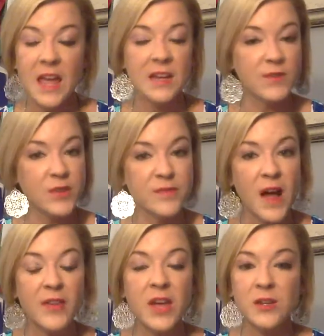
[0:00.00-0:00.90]
and if you
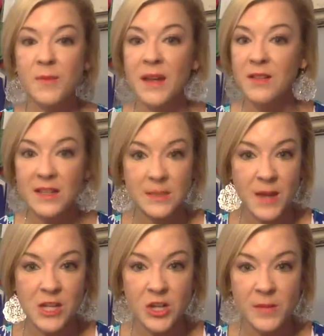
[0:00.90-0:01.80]
follow that, you'll make lots of
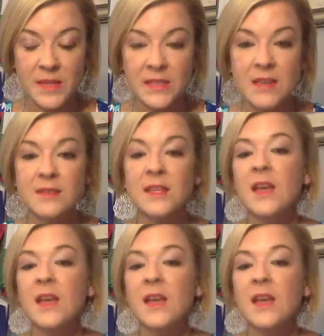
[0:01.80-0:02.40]
money in your business